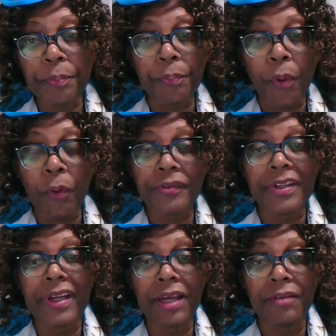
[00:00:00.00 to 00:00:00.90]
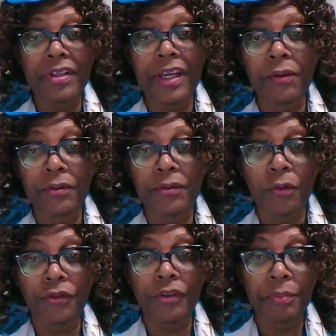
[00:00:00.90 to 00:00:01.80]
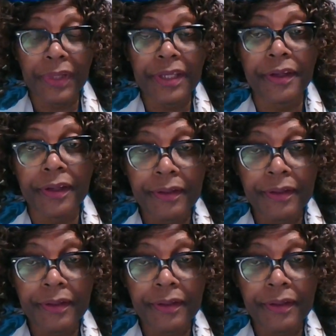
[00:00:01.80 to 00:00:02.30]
posting every day on social media?